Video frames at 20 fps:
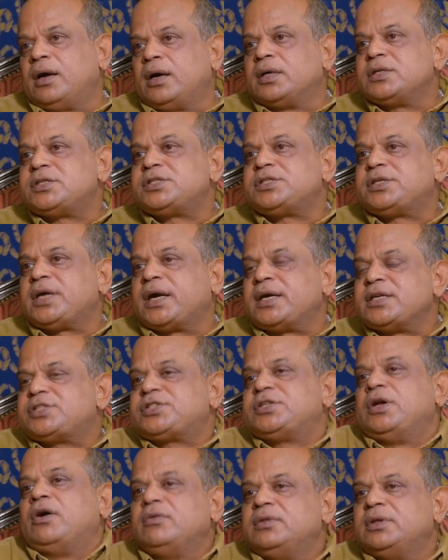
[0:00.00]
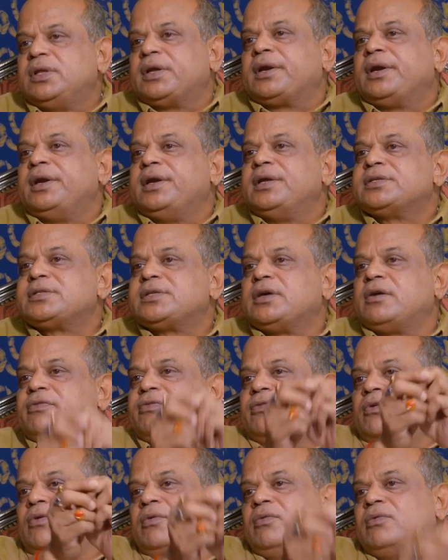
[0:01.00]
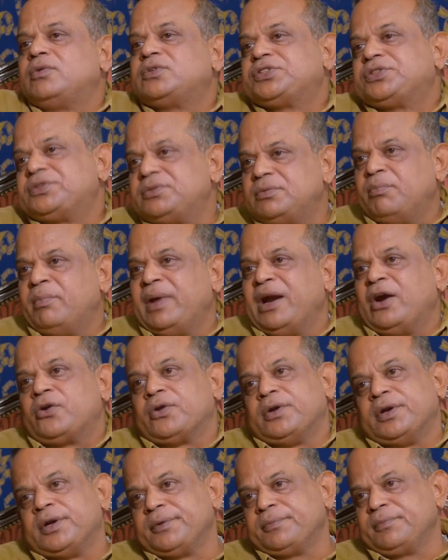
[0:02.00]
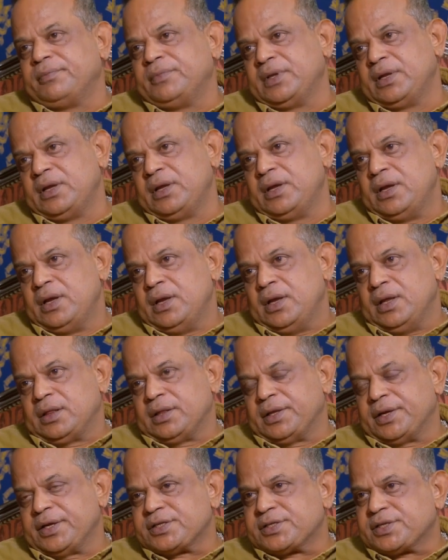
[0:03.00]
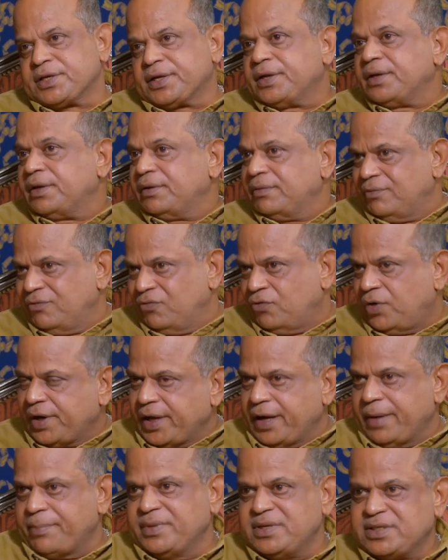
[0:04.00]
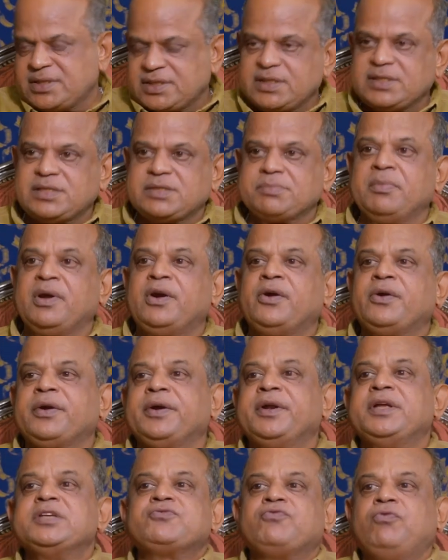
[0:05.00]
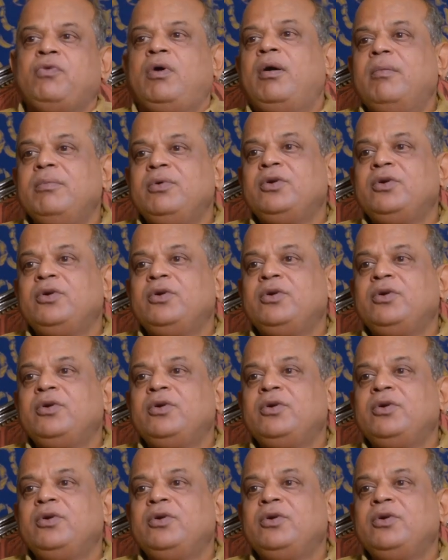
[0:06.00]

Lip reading: shuts down the release of melatonin. There is what happens is melatonin is formed